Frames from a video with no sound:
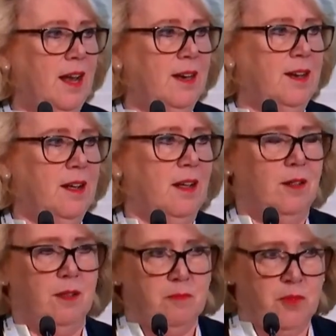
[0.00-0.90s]
and
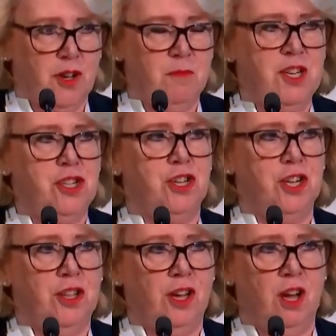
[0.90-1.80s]
the
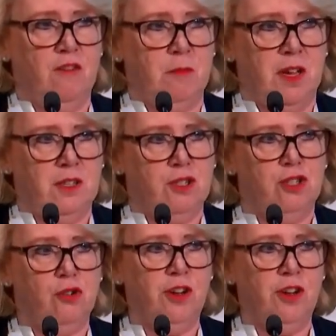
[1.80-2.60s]
Commission and the government